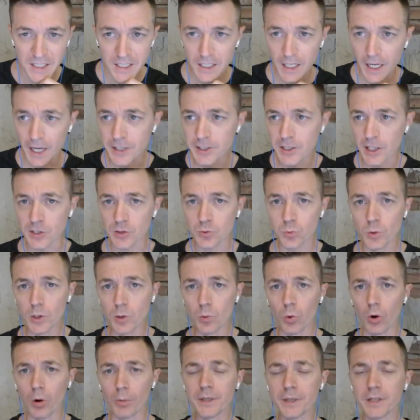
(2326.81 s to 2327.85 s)
And yes, we
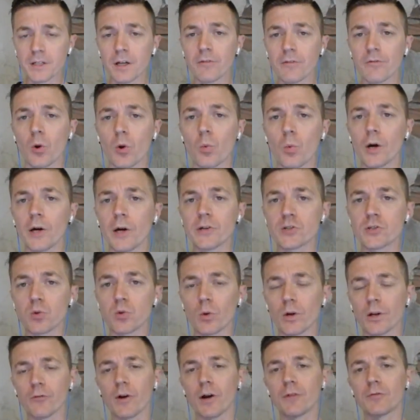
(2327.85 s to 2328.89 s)
will be giving away
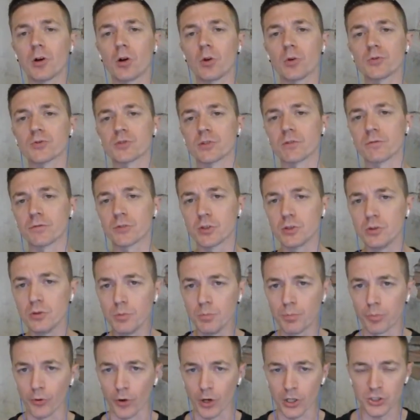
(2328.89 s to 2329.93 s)
$25 of
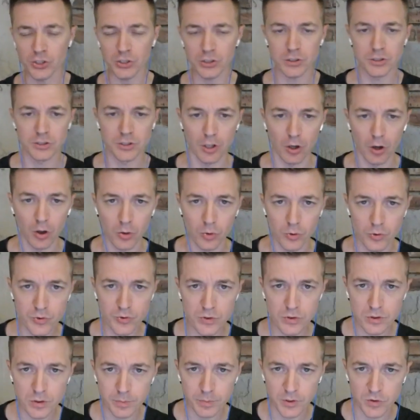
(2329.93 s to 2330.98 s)
QBrush dollars
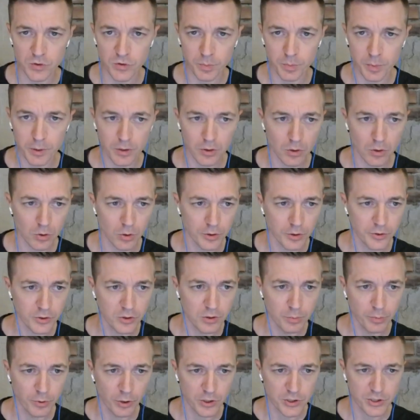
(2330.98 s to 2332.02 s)
to be spent on
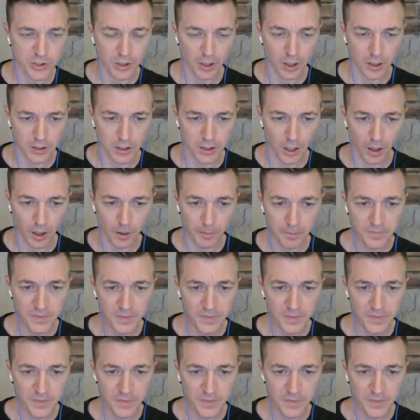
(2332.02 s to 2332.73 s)
QBrush.com.